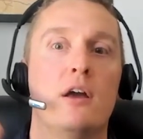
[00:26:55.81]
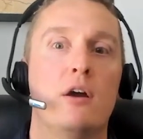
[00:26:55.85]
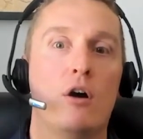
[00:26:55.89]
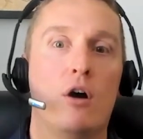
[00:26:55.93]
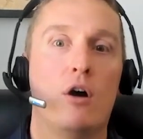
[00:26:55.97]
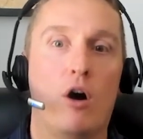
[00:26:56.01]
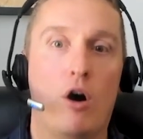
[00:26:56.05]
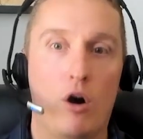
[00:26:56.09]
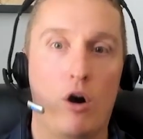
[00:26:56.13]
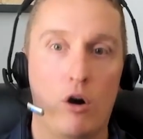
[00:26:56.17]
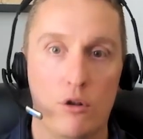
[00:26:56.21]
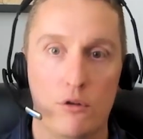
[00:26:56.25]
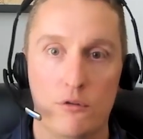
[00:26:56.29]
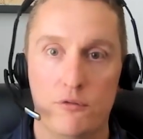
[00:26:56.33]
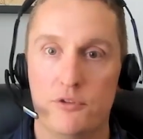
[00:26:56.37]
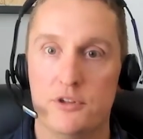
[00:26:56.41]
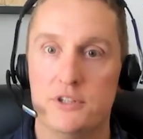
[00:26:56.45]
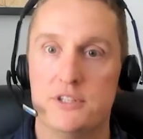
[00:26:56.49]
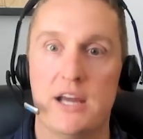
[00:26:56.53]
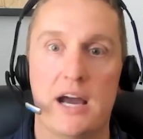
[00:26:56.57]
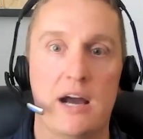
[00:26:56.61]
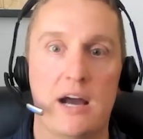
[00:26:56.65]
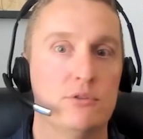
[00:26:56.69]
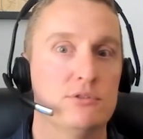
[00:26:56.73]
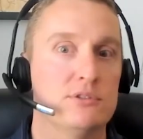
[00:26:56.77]
all of the
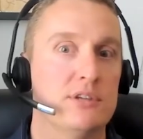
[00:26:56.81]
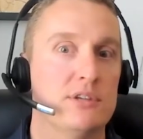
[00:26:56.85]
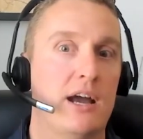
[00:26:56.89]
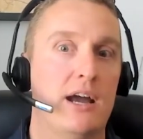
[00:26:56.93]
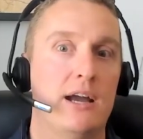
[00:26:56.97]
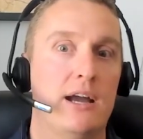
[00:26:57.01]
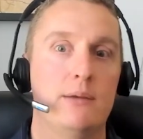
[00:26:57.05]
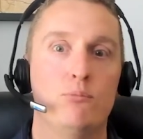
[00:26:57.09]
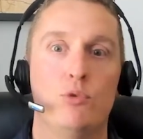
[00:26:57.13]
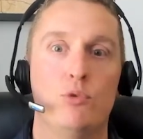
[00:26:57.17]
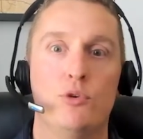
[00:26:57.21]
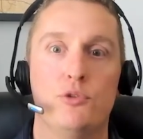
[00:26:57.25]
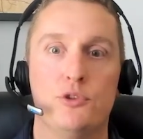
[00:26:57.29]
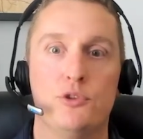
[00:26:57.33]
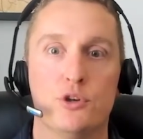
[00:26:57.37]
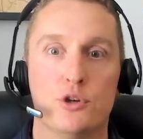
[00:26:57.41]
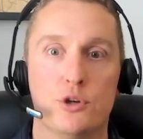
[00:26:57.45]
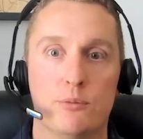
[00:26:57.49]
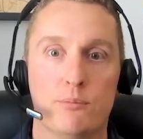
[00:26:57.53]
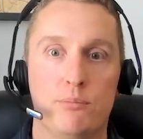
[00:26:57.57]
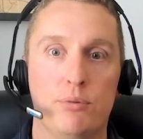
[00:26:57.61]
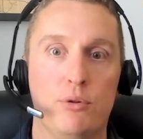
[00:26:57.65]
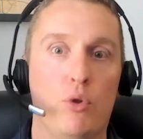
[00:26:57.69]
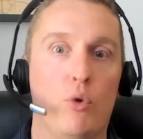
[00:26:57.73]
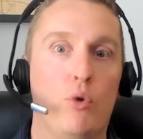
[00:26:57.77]
downtime with your
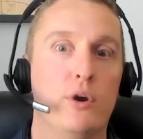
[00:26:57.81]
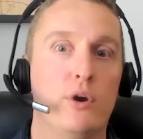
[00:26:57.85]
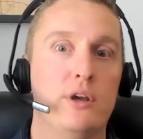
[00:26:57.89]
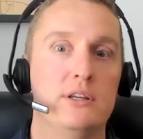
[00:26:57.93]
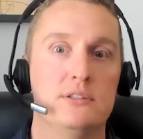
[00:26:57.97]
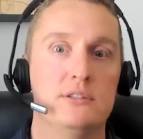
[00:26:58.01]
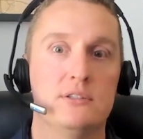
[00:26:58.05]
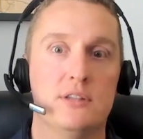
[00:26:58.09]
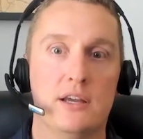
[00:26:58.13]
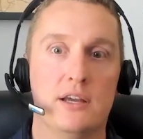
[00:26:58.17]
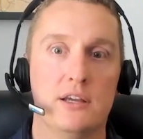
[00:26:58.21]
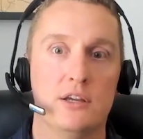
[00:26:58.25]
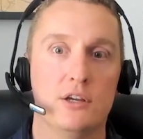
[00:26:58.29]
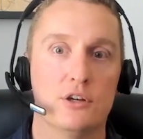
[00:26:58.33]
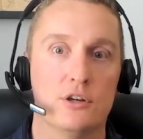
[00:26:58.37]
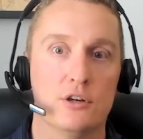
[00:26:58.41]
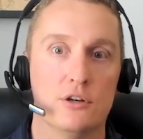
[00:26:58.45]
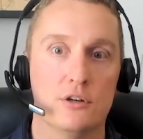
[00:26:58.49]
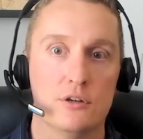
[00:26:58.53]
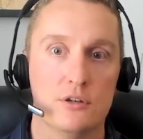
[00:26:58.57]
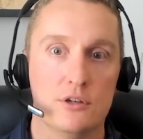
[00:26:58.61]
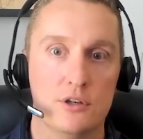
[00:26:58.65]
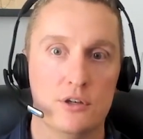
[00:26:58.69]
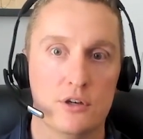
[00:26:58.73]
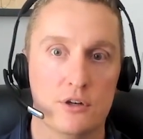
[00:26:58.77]
employees that
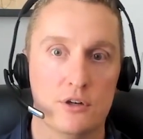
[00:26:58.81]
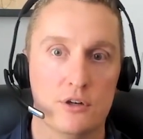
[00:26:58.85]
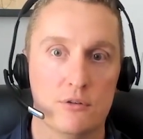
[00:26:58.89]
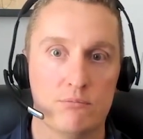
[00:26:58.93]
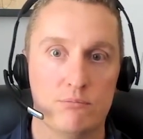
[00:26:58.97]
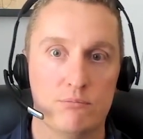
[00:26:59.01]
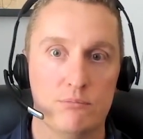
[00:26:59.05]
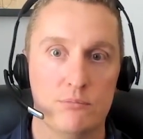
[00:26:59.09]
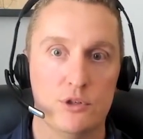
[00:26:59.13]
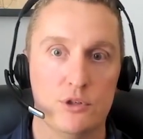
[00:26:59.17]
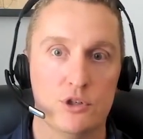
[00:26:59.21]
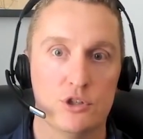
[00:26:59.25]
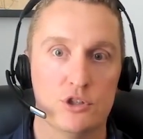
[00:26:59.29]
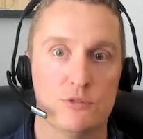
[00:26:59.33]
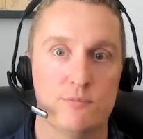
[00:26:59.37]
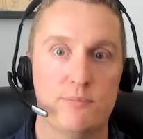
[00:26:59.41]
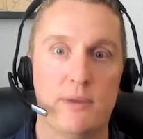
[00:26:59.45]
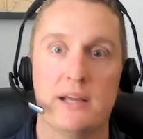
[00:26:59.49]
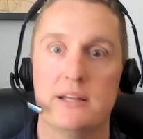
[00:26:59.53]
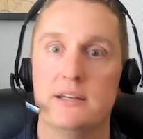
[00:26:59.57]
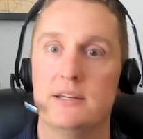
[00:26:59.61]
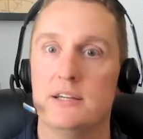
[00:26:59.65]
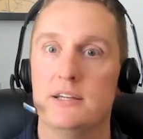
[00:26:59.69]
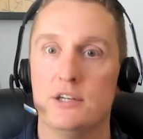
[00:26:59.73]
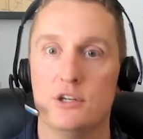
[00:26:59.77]
you're
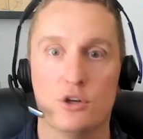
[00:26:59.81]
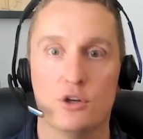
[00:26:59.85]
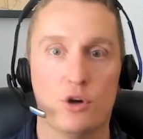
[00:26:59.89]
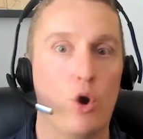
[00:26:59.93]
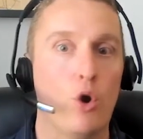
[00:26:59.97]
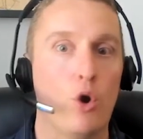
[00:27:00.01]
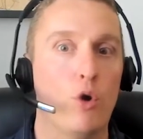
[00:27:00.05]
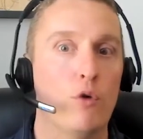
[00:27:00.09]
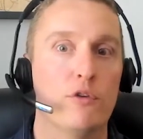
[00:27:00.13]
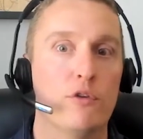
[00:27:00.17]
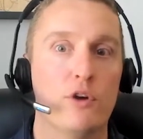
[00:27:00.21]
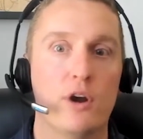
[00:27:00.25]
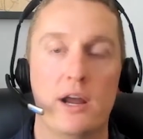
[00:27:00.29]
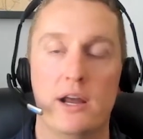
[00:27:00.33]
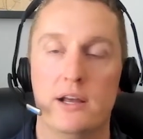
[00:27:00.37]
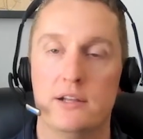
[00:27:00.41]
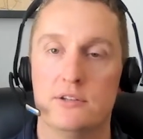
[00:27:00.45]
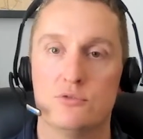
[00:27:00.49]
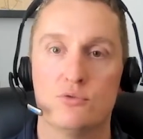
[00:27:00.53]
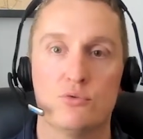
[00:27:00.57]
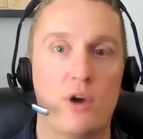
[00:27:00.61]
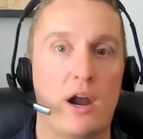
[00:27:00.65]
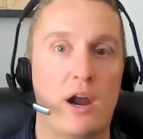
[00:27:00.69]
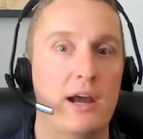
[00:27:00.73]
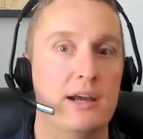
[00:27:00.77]
spending, your
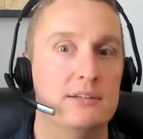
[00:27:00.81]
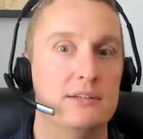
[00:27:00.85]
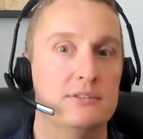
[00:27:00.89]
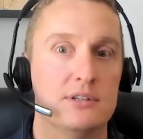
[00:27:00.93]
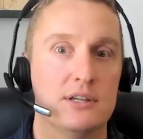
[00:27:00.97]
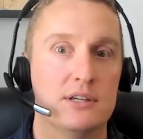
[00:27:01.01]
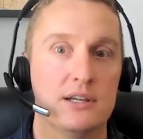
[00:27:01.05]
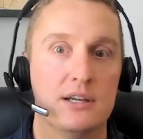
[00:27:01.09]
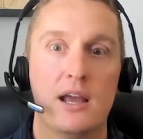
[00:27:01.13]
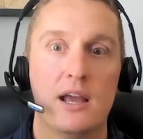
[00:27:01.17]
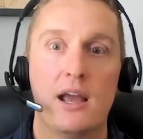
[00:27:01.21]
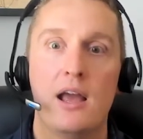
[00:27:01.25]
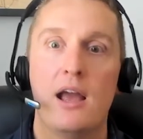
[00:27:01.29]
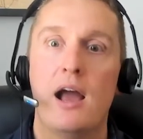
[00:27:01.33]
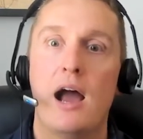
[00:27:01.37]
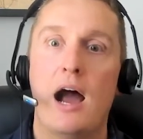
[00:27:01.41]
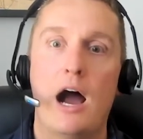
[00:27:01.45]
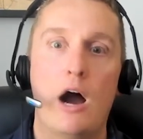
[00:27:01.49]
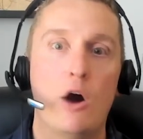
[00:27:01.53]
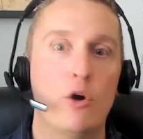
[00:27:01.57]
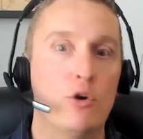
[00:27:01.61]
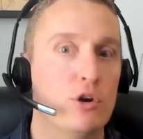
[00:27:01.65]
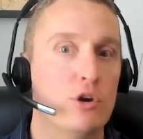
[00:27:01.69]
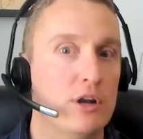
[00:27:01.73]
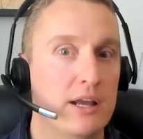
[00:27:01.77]
overheads rising.
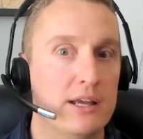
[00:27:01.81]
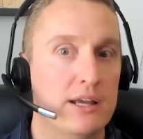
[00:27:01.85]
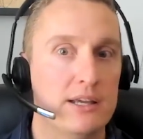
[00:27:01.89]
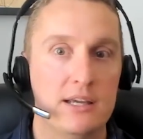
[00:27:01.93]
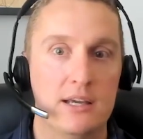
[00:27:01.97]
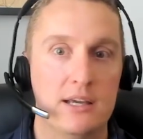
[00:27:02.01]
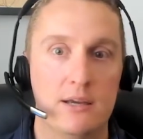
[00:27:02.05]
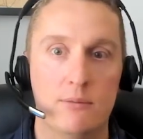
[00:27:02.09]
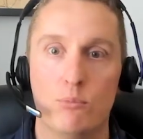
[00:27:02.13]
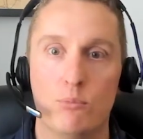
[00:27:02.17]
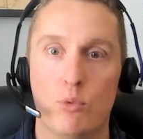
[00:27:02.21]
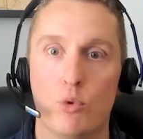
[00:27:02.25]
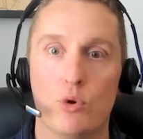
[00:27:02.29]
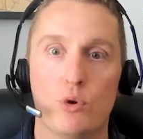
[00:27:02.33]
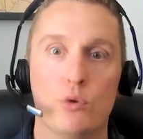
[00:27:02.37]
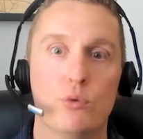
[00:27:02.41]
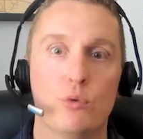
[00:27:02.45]
How could I get more